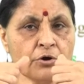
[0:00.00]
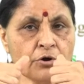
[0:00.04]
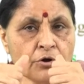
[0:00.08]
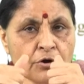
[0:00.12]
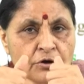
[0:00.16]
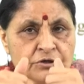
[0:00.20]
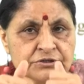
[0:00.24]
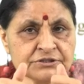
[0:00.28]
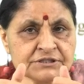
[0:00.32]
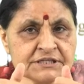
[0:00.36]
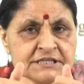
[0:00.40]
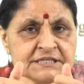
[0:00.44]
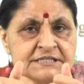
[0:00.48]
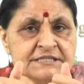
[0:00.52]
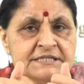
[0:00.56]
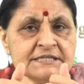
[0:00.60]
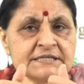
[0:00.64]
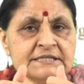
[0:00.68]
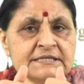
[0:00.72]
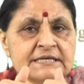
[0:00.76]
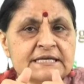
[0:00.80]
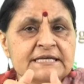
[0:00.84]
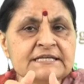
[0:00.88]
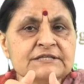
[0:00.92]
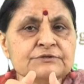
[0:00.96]

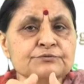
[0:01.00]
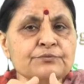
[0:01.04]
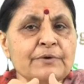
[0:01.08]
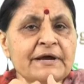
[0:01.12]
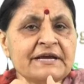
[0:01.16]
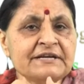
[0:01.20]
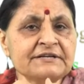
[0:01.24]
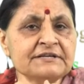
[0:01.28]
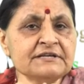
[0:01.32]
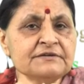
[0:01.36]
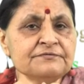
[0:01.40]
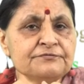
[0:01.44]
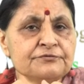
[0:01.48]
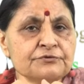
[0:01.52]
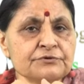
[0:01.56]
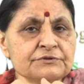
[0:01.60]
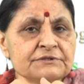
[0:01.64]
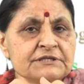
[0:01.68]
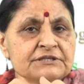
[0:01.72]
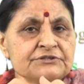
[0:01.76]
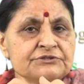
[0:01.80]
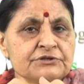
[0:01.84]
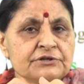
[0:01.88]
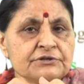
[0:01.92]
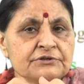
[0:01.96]
Oxygen is vital for
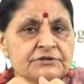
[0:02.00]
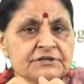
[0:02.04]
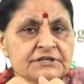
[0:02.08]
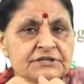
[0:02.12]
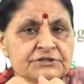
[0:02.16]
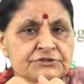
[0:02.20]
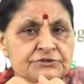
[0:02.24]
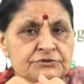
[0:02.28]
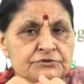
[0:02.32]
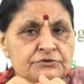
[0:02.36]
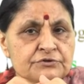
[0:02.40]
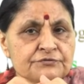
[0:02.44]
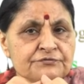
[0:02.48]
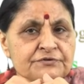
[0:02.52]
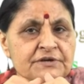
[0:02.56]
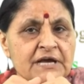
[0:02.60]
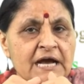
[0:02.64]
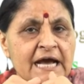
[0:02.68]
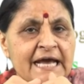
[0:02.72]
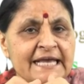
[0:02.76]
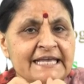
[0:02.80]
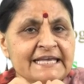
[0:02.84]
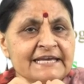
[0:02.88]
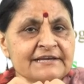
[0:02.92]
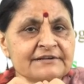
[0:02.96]
the generation of a
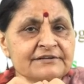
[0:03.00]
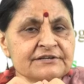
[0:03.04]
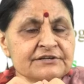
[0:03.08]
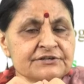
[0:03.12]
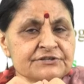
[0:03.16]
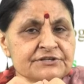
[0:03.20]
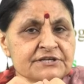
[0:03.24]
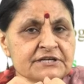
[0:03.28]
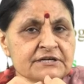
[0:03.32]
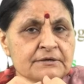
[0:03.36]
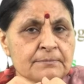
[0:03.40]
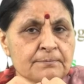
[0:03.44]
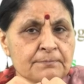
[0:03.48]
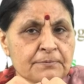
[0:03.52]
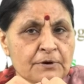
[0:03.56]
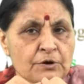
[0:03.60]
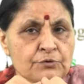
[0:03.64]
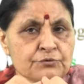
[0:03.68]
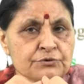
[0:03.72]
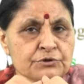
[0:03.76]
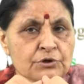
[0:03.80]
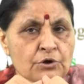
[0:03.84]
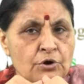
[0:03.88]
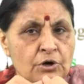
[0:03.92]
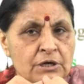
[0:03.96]
high energy
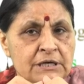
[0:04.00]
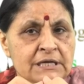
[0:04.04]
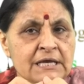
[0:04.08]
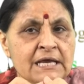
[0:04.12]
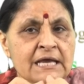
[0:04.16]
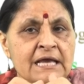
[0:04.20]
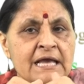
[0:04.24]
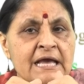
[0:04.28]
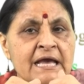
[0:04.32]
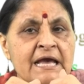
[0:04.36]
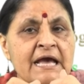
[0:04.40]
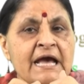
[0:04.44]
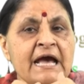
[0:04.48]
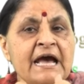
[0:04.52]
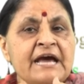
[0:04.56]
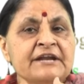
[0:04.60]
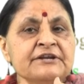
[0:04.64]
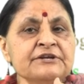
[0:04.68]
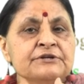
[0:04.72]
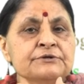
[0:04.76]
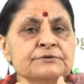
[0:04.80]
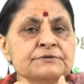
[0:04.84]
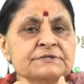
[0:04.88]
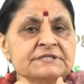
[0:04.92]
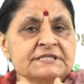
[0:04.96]
compound called
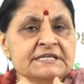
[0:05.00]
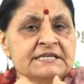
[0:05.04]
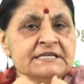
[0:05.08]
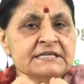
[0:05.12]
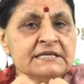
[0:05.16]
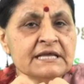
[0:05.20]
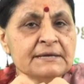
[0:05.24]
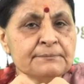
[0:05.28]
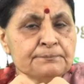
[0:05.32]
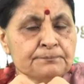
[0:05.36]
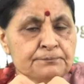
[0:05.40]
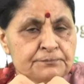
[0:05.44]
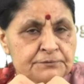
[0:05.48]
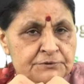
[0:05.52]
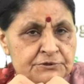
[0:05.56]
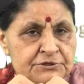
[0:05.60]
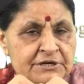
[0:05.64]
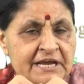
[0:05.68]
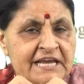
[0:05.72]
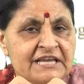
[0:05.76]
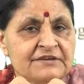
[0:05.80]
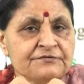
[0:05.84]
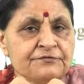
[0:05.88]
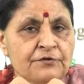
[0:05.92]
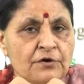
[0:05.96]
adenosine
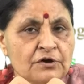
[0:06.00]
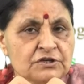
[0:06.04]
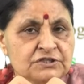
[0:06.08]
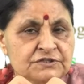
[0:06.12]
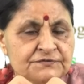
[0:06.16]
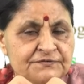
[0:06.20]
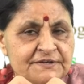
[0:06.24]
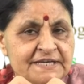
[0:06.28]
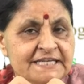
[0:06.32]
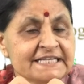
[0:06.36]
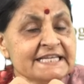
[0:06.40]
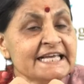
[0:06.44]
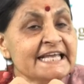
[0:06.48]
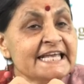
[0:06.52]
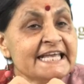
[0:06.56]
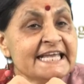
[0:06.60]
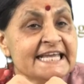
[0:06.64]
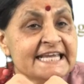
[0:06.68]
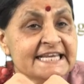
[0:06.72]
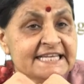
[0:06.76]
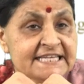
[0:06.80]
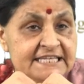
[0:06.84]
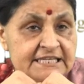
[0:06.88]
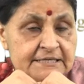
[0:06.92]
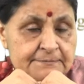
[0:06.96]
triphosphate
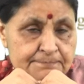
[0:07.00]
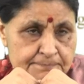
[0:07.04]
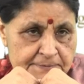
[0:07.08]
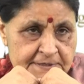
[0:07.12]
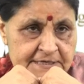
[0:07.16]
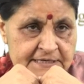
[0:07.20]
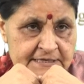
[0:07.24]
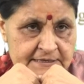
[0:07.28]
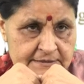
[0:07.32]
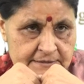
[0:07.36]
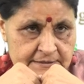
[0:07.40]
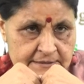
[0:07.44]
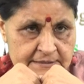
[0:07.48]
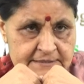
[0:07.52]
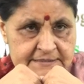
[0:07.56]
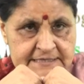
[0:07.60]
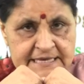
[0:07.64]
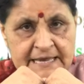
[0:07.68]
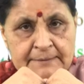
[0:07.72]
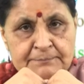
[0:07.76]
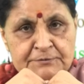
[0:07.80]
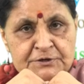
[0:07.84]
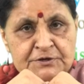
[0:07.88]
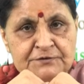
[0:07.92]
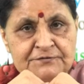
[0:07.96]
ATP. It's
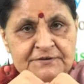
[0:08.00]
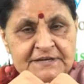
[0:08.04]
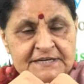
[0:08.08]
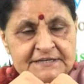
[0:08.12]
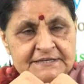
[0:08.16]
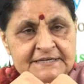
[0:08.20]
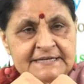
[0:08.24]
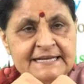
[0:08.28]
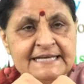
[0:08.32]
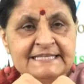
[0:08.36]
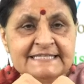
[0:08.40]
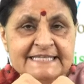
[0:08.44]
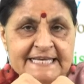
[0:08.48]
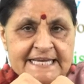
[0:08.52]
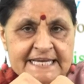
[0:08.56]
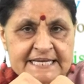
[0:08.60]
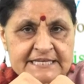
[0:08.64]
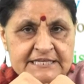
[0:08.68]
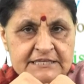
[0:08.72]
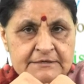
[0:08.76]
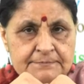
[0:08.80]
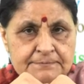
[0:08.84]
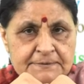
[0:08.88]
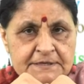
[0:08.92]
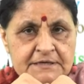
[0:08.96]
abbreviated as
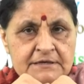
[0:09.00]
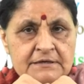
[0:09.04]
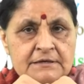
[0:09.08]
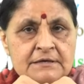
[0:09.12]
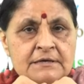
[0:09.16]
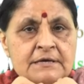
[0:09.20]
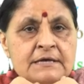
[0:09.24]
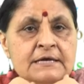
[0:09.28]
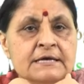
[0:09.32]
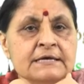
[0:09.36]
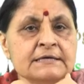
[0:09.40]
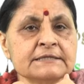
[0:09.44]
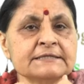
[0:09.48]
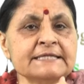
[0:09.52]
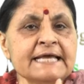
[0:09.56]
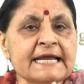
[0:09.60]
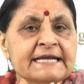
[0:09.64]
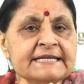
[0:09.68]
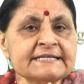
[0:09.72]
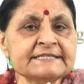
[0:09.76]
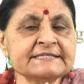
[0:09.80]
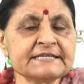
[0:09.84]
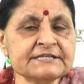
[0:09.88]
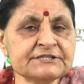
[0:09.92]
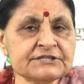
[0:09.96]
ATP
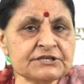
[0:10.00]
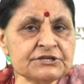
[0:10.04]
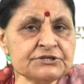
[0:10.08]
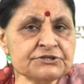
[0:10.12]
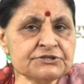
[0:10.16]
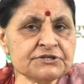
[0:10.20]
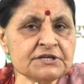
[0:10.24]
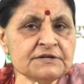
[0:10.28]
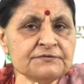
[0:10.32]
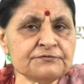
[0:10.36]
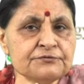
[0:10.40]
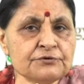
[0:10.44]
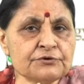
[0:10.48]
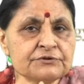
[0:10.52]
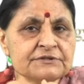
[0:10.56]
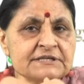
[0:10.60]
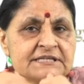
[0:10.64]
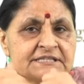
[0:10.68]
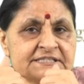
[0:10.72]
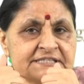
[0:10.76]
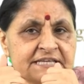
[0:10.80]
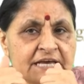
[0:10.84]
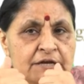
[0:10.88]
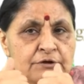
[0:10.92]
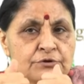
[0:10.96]
that is essential for the
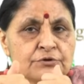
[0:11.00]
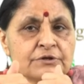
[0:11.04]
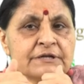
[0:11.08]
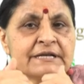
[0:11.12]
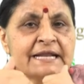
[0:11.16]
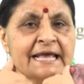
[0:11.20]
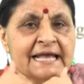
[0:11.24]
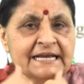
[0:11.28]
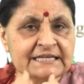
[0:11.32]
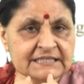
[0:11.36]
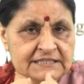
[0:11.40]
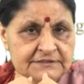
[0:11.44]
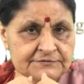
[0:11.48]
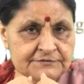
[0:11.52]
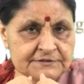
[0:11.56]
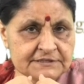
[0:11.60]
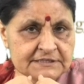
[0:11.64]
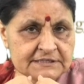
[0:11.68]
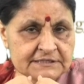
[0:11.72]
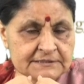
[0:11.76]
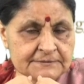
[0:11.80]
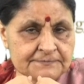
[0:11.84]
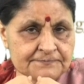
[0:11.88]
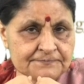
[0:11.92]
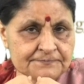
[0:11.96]
cellular
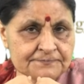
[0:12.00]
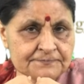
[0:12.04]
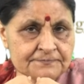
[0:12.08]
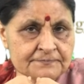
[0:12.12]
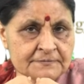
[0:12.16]
activity.